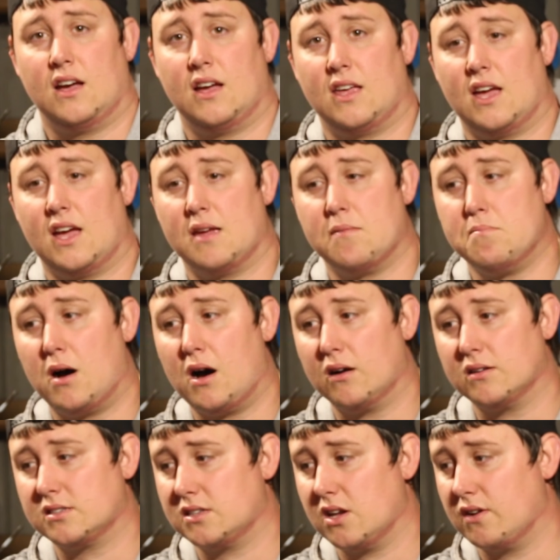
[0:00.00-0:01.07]
a
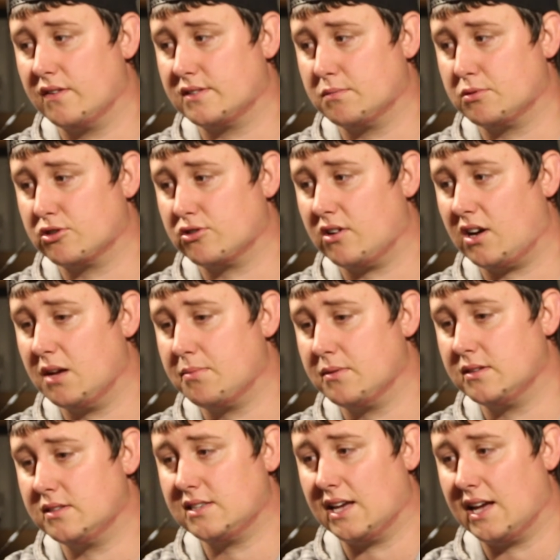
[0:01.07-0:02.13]
milestone of
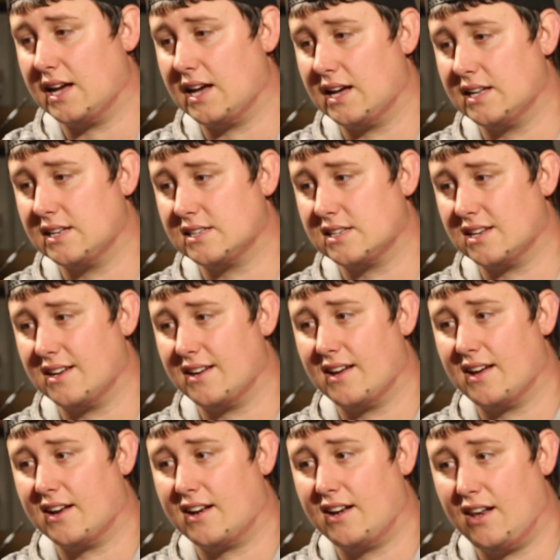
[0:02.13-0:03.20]
subscribers, and
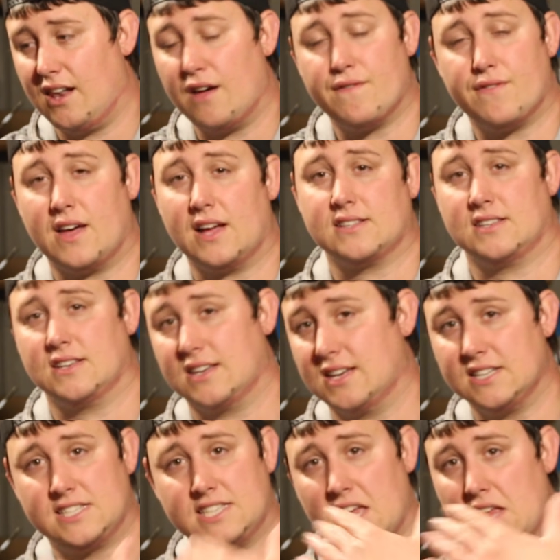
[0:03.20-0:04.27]
I'd love that to
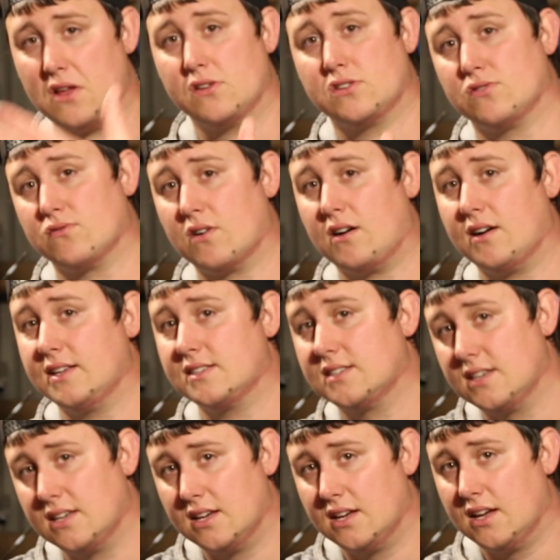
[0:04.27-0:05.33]
continue to
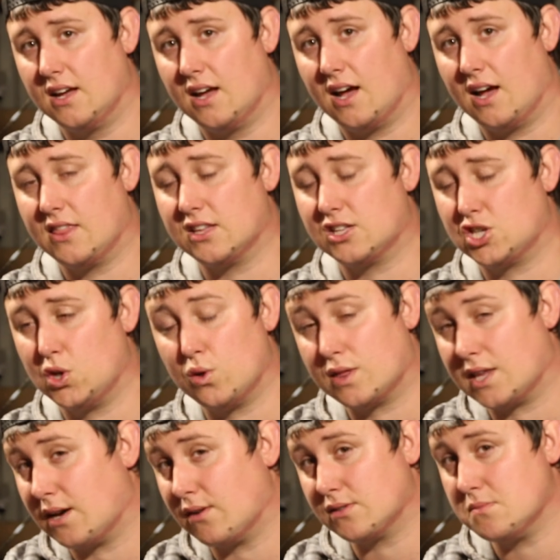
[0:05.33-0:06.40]
rise, and the
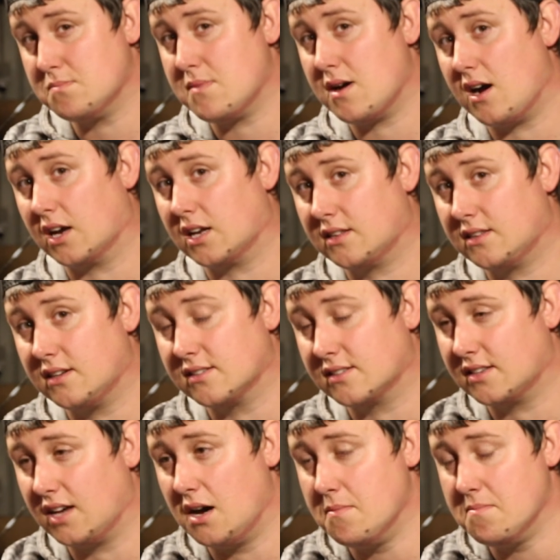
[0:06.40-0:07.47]
2000 mark
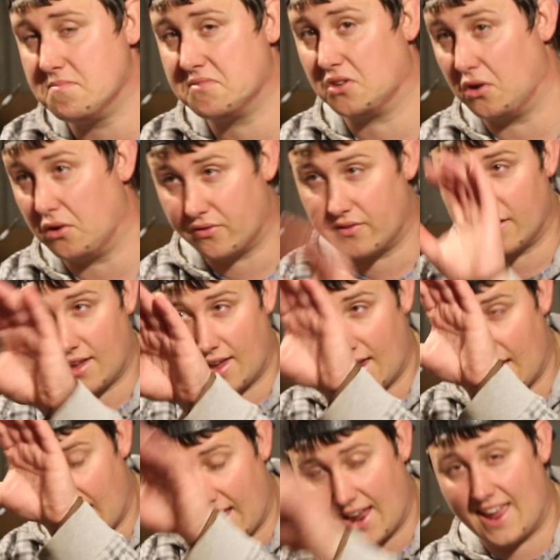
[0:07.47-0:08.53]
does come sort of
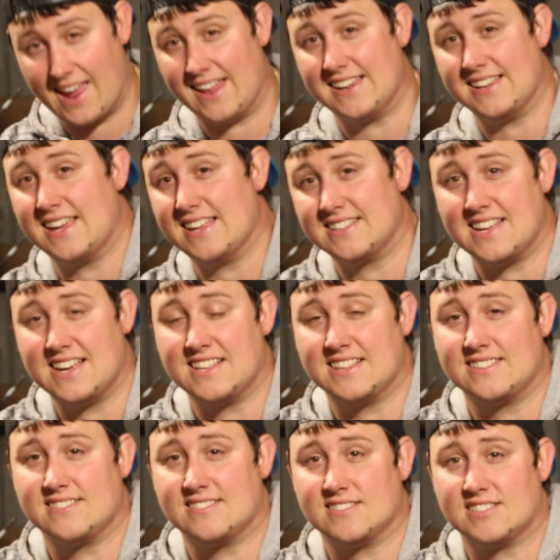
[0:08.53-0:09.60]

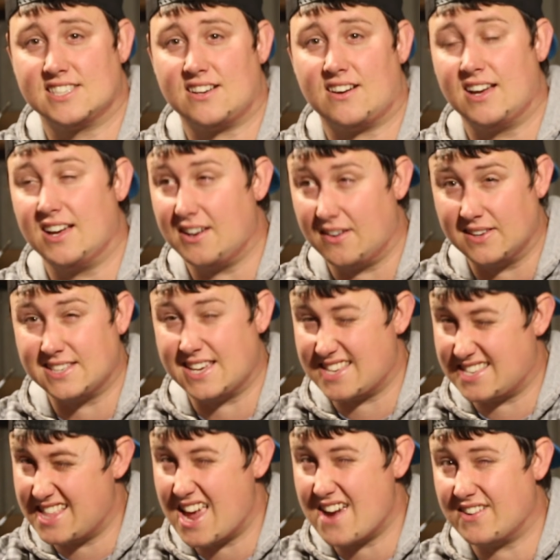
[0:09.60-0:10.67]
in sight. You know,
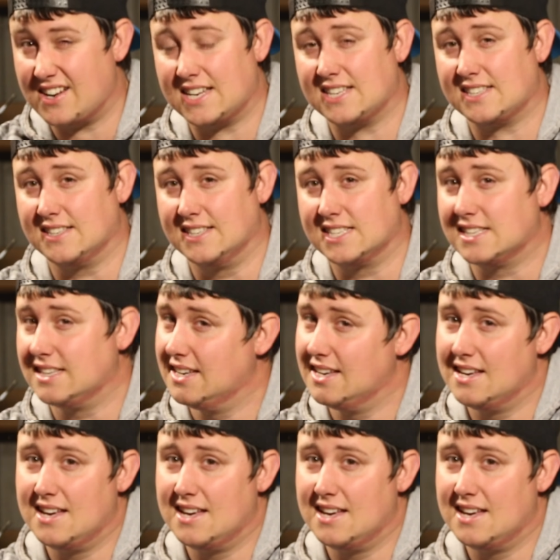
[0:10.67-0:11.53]
it's there in the distance,